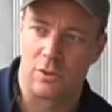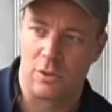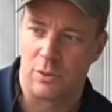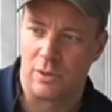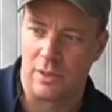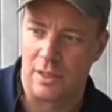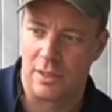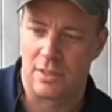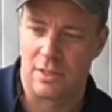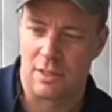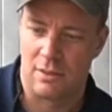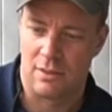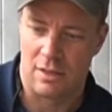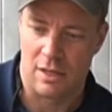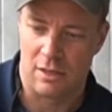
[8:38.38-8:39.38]
doing this,
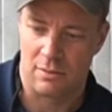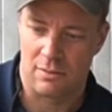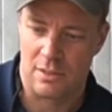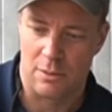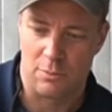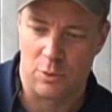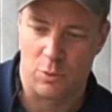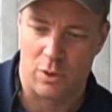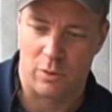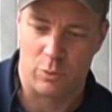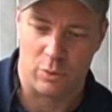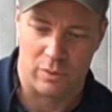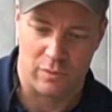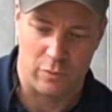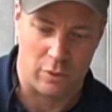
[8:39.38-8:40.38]
and it seemed to work
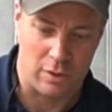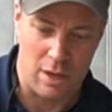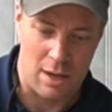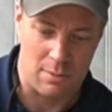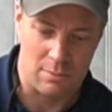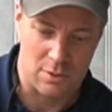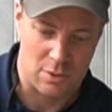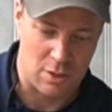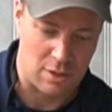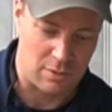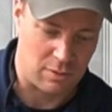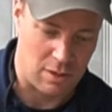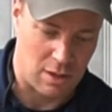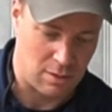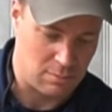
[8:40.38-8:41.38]
for them, so I
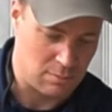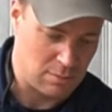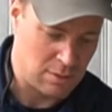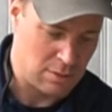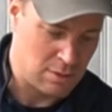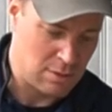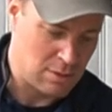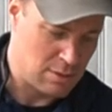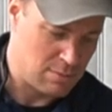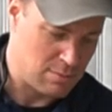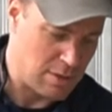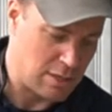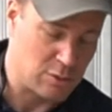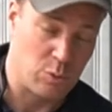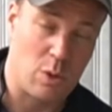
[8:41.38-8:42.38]
thought,
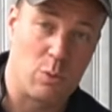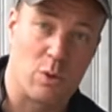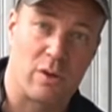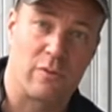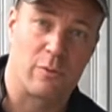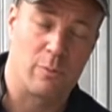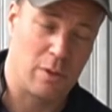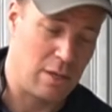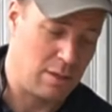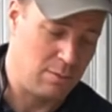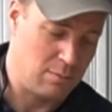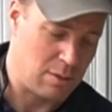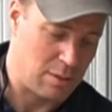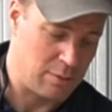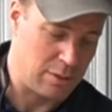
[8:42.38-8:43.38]
might as well work for me.
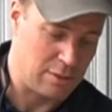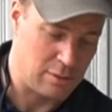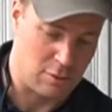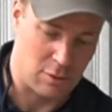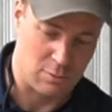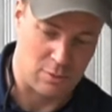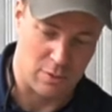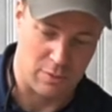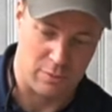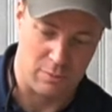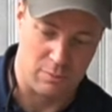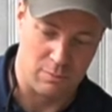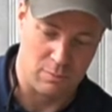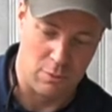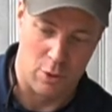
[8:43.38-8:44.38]
I mean, in terms of
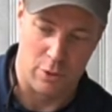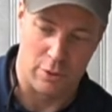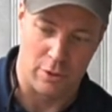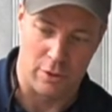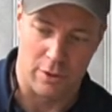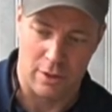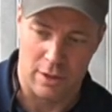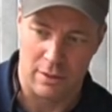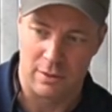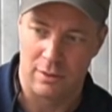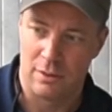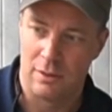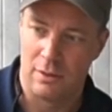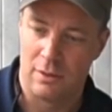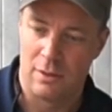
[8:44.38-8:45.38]
motor and
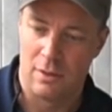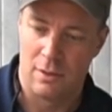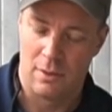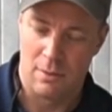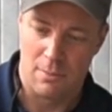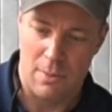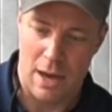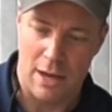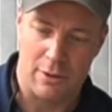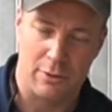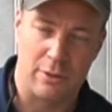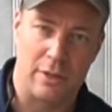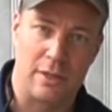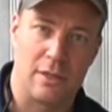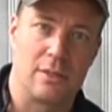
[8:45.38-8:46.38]

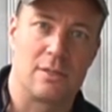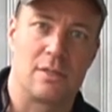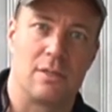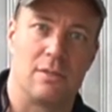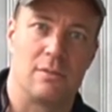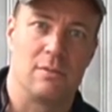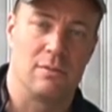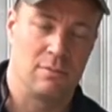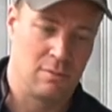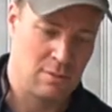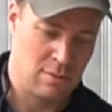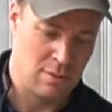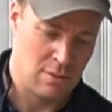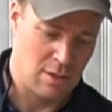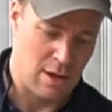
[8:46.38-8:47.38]
batteries and
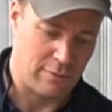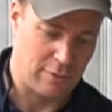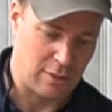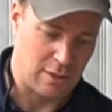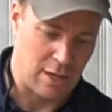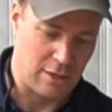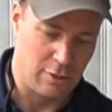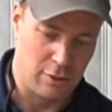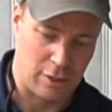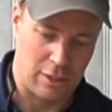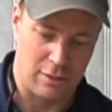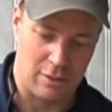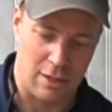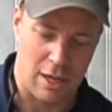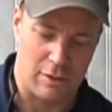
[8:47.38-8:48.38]
everything kind of hooking
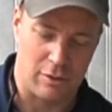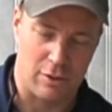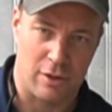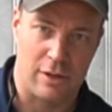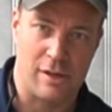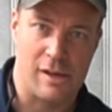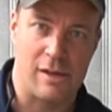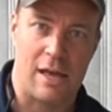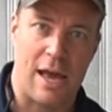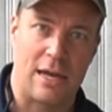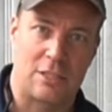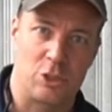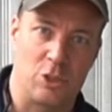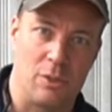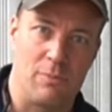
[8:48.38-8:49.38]
together and it
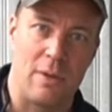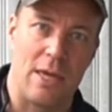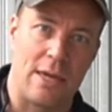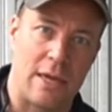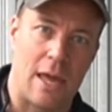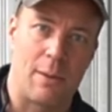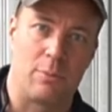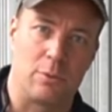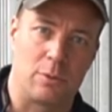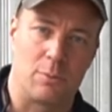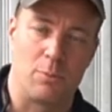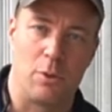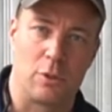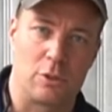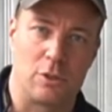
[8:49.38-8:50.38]
actually being able to
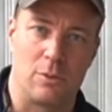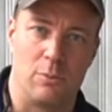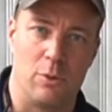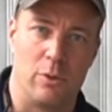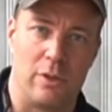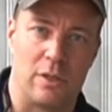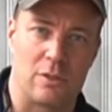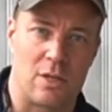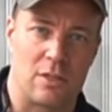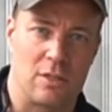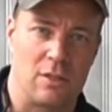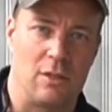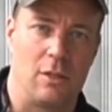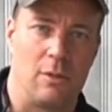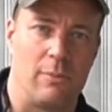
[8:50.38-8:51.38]
push the Mooney. So I
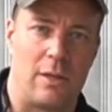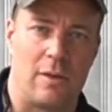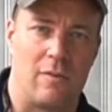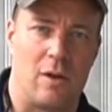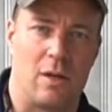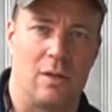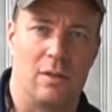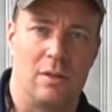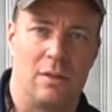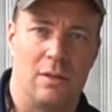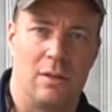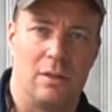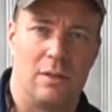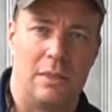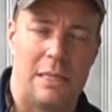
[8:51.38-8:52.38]
took a little bit of a
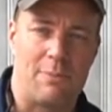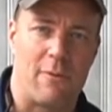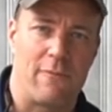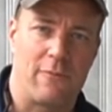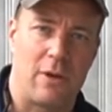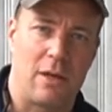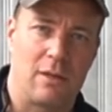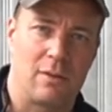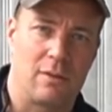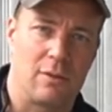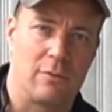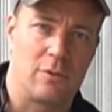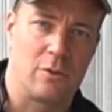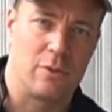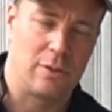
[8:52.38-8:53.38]
leap of faith
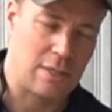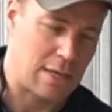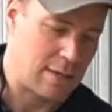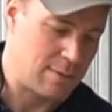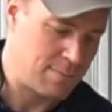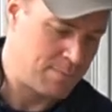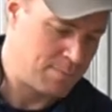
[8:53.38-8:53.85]
of doing that,